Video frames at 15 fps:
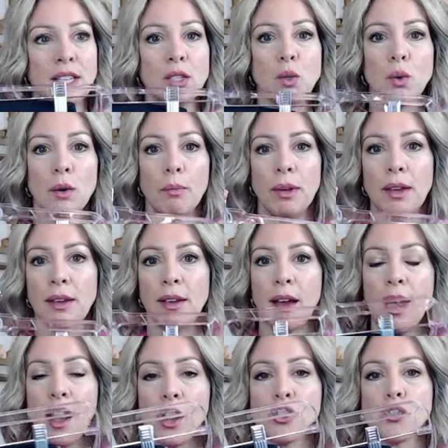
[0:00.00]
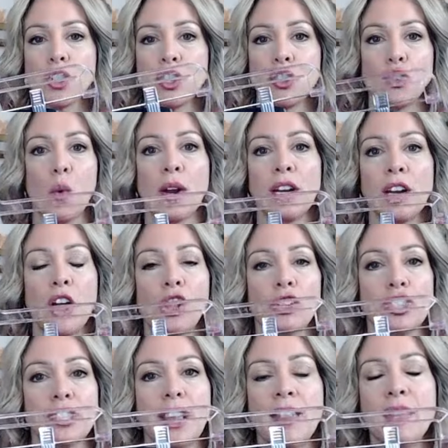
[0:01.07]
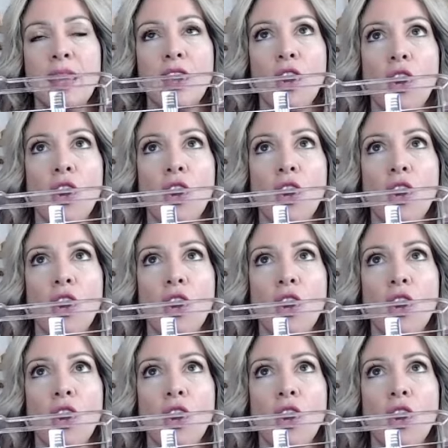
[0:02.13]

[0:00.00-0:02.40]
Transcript: these would be $120, and they